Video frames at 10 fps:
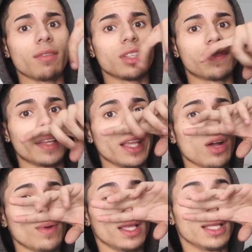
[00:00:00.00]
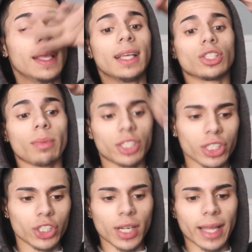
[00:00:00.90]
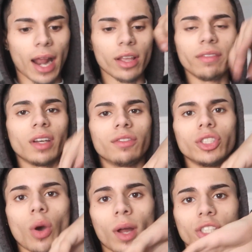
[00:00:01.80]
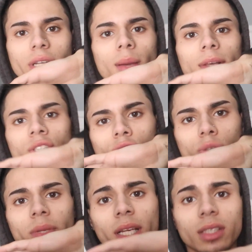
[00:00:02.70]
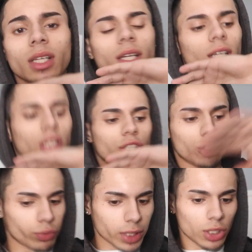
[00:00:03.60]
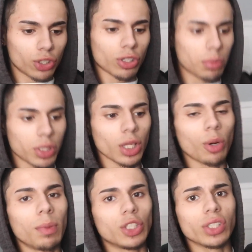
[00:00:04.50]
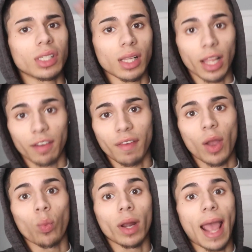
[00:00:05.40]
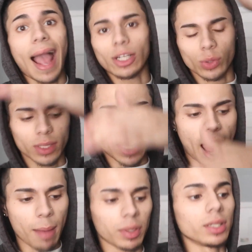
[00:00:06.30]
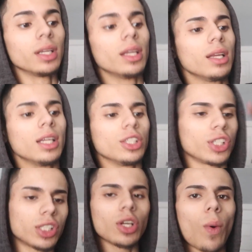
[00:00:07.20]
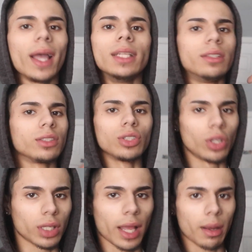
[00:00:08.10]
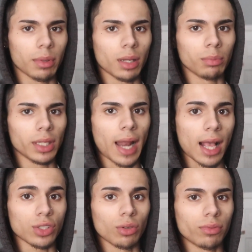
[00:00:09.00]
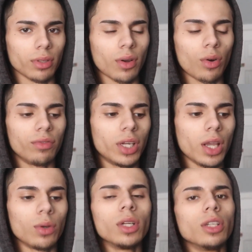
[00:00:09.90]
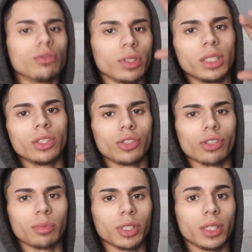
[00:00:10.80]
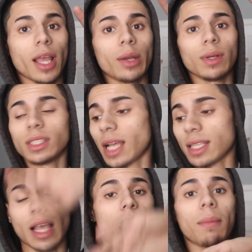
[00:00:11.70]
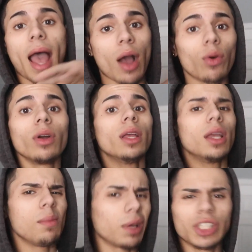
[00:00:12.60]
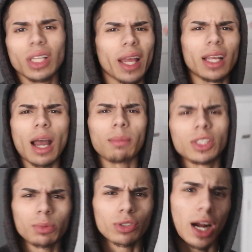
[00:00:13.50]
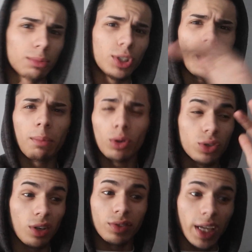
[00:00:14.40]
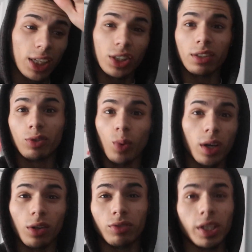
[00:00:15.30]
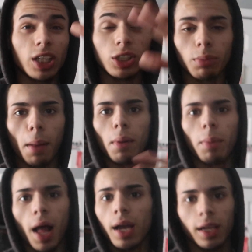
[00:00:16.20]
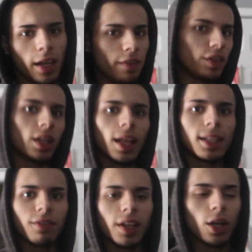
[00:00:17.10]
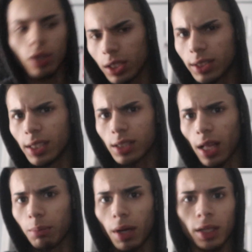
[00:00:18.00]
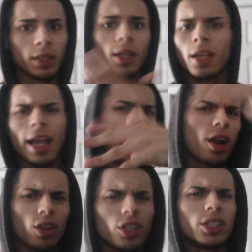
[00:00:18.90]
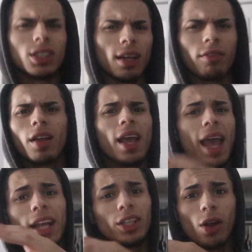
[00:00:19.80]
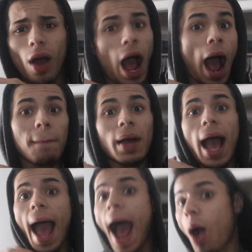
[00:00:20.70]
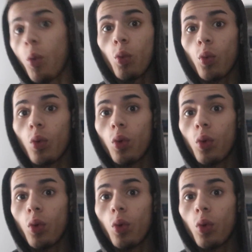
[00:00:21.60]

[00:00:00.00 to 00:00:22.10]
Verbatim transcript: of this video, so make sure to check it out even if you don't want to check out my social medias. Just read the description a little bit just to clarify what actually happened, just so it doesn't look like I'm a complete asshole for the whole video. Read the description. Anyways guys, I'm out. Make sure to like, comment, subscribe, turn on post notifications if you want notifications, blah blah blah. If you didn't like the video, click the dislike button and all the good stuff. And you know, I'm out.